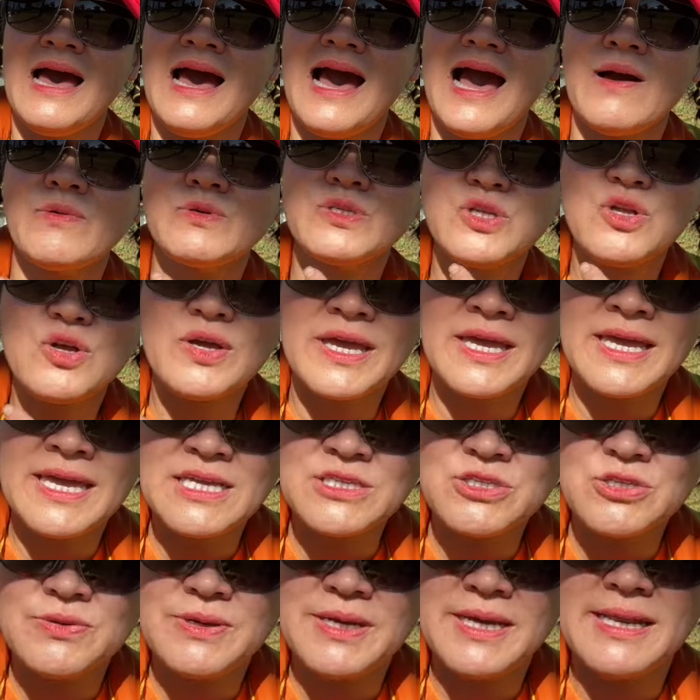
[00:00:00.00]
I was looking
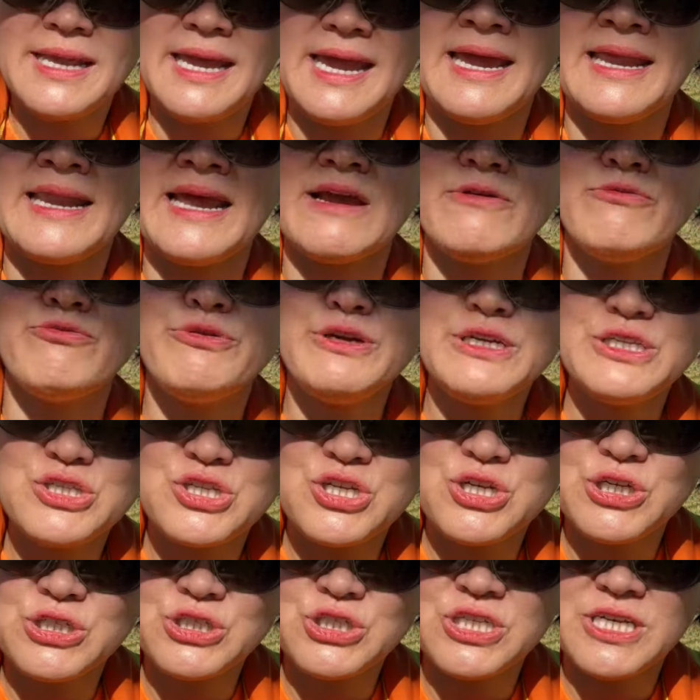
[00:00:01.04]
into it and I
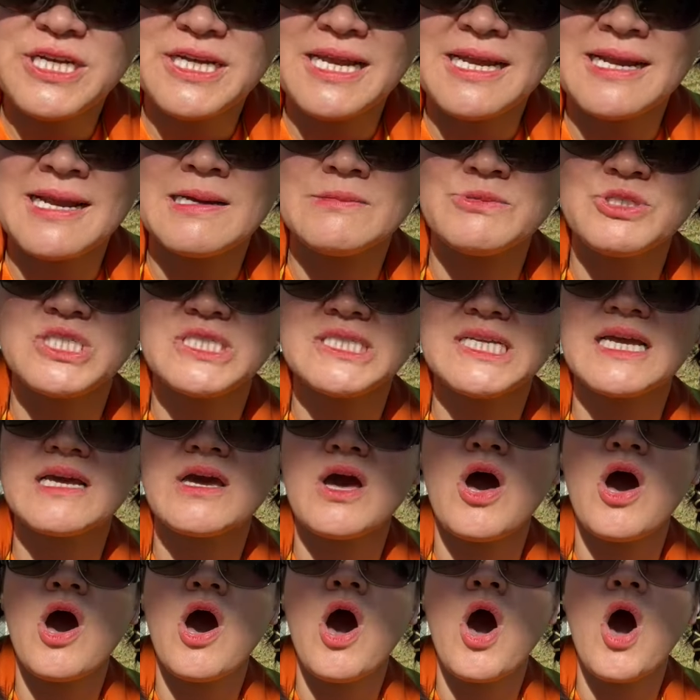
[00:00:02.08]
researched it and I'm just like,
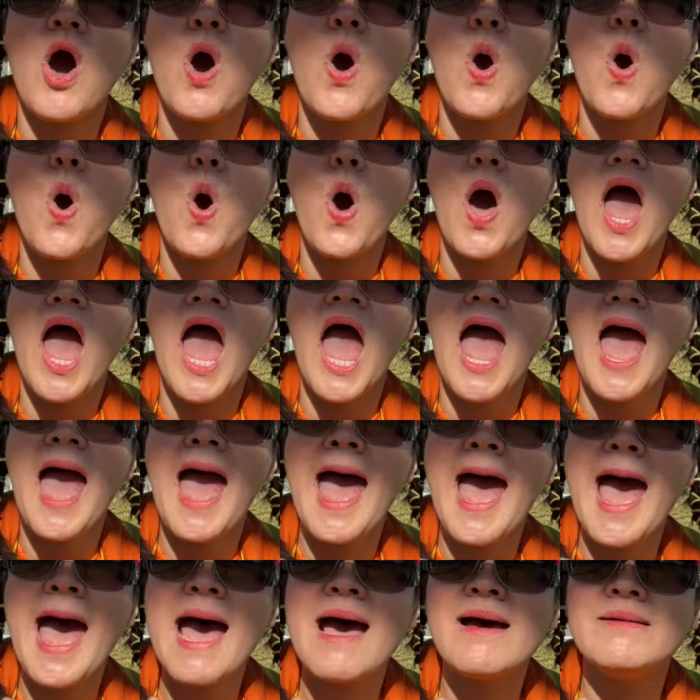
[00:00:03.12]

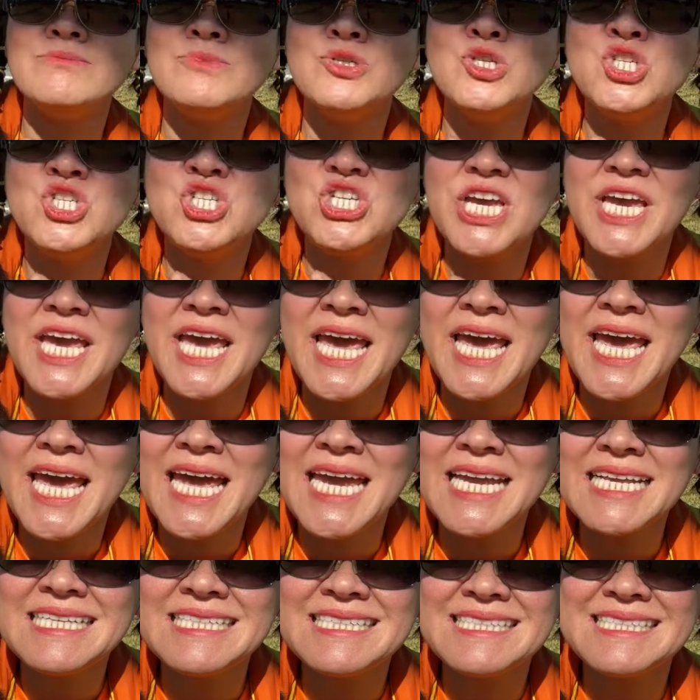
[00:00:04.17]

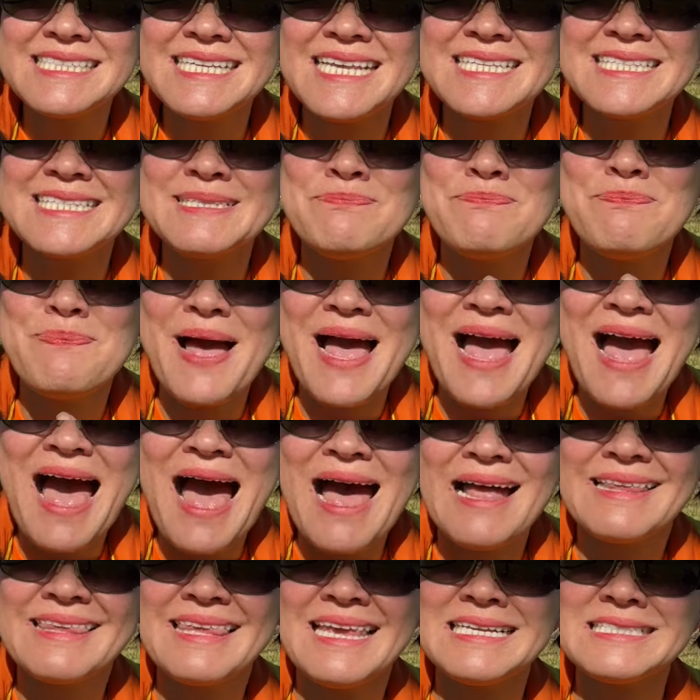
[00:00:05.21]
OMG, this is
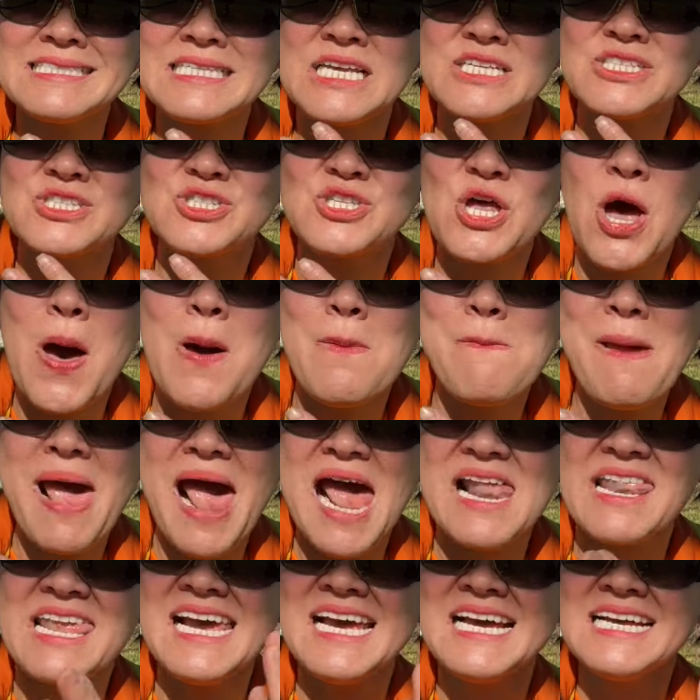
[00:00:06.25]
bad. This is so
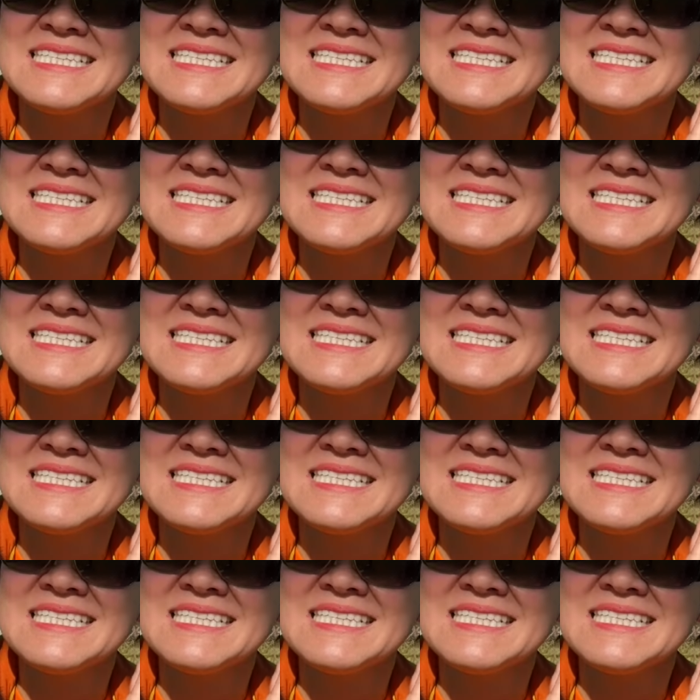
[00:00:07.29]
bad.